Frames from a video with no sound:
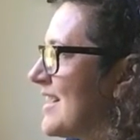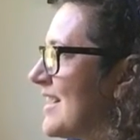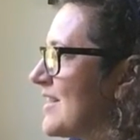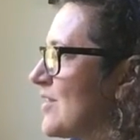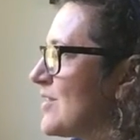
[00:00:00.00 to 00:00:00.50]

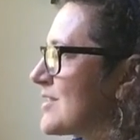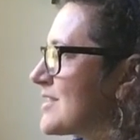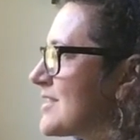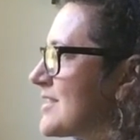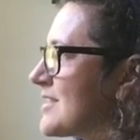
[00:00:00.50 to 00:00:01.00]

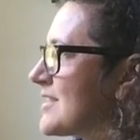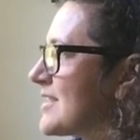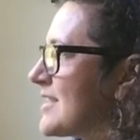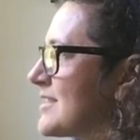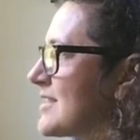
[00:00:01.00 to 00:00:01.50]

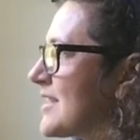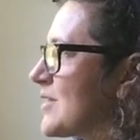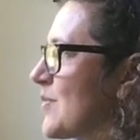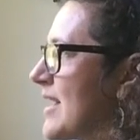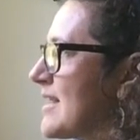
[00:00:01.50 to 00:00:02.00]
it's the
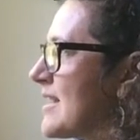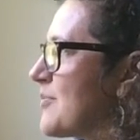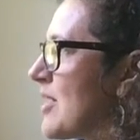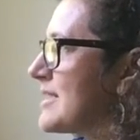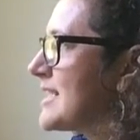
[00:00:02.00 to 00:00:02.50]
way that he
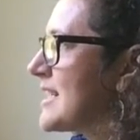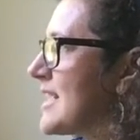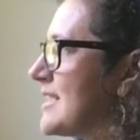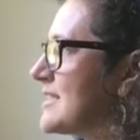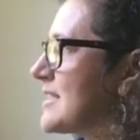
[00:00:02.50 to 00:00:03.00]
probably did it
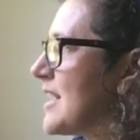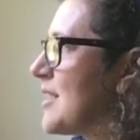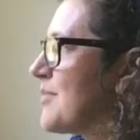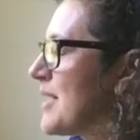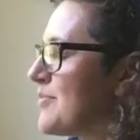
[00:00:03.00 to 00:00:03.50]
is
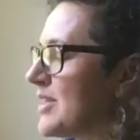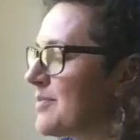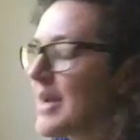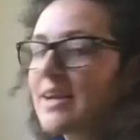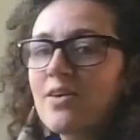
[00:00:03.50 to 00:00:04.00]
by
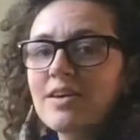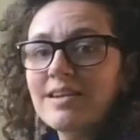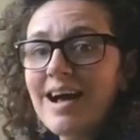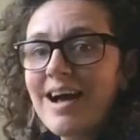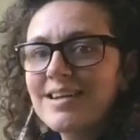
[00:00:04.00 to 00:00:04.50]
putting paint on
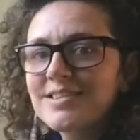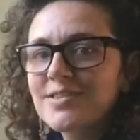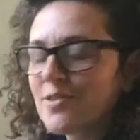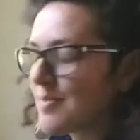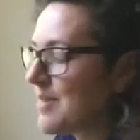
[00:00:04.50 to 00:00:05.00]
glass,
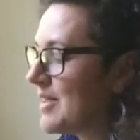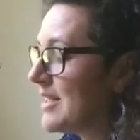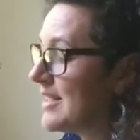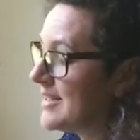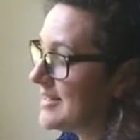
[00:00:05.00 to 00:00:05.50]
or maybe
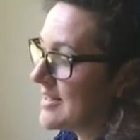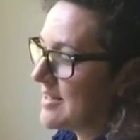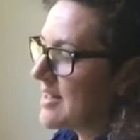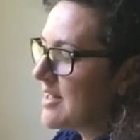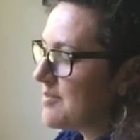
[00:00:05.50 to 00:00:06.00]
he did
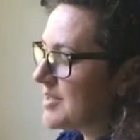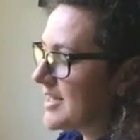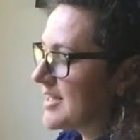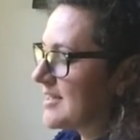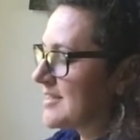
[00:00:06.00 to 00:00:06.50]
it
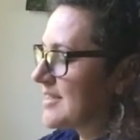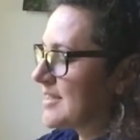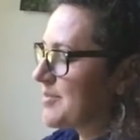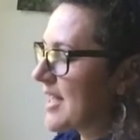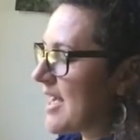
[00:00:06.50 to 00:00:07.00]
meticulously.
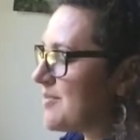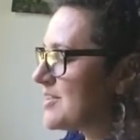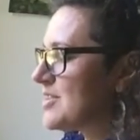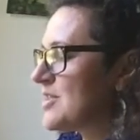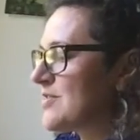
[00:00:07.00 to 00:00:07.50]
But I
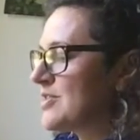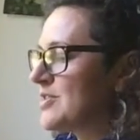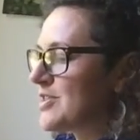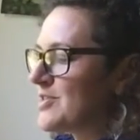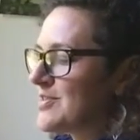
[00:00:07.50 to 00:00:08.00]
happen to know that you
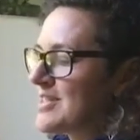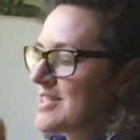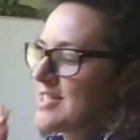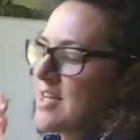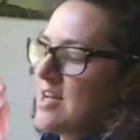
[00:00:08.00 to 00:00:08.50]
can do
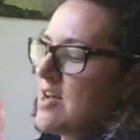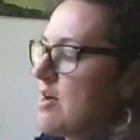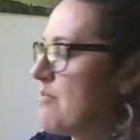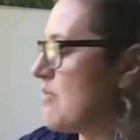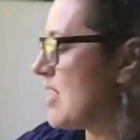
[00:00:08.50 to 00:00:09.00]
this
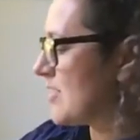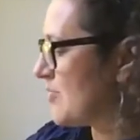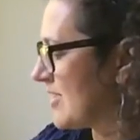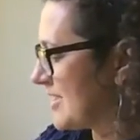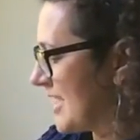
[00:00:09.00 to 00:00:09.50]

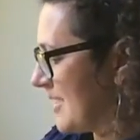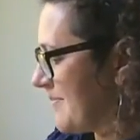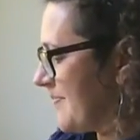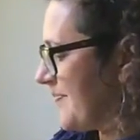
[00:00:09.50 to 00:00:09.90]
monoprinting.